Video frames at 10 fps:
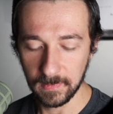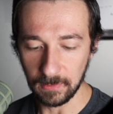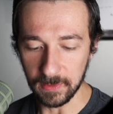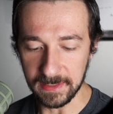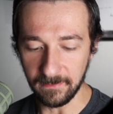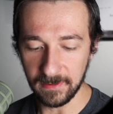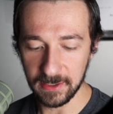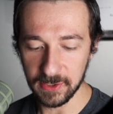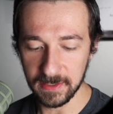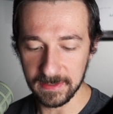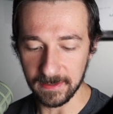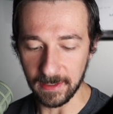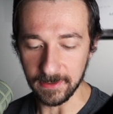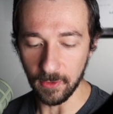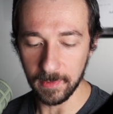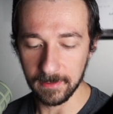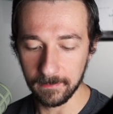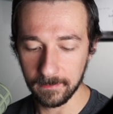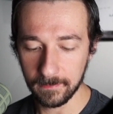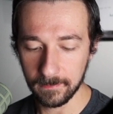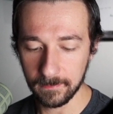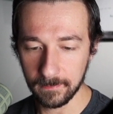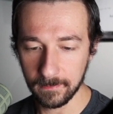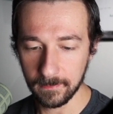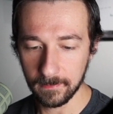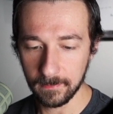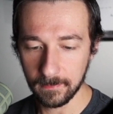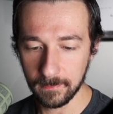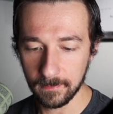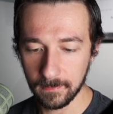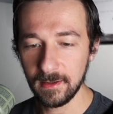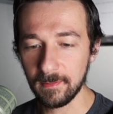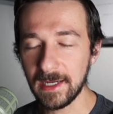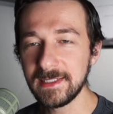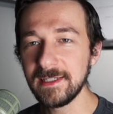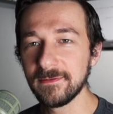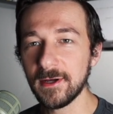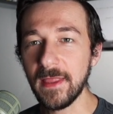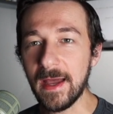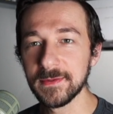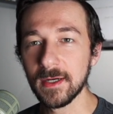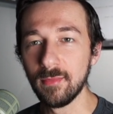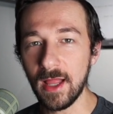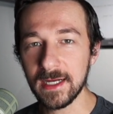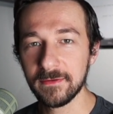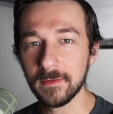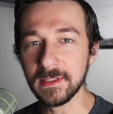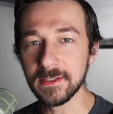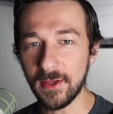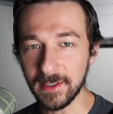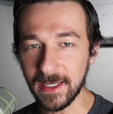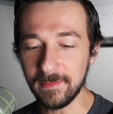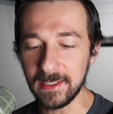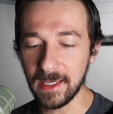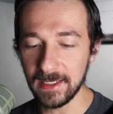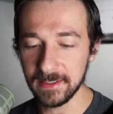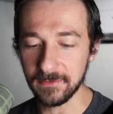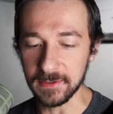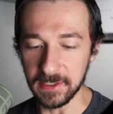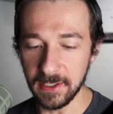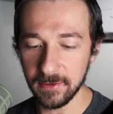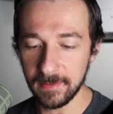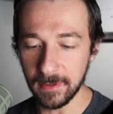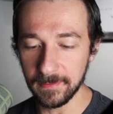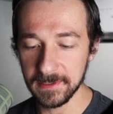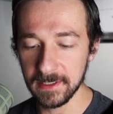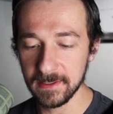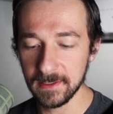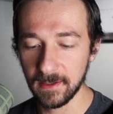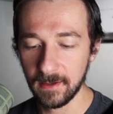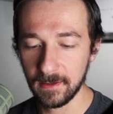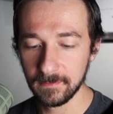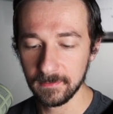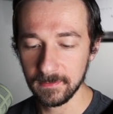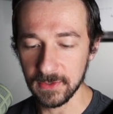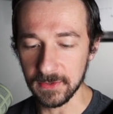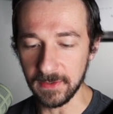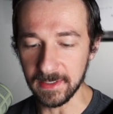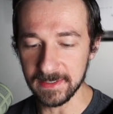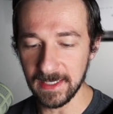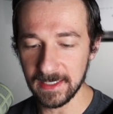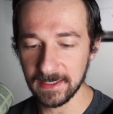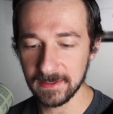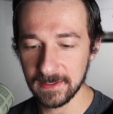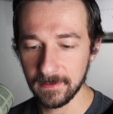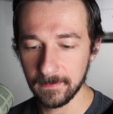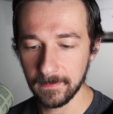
Once that finishes, select Open. By default, apps are blocked from installing APKs for security purposes, so select Settings,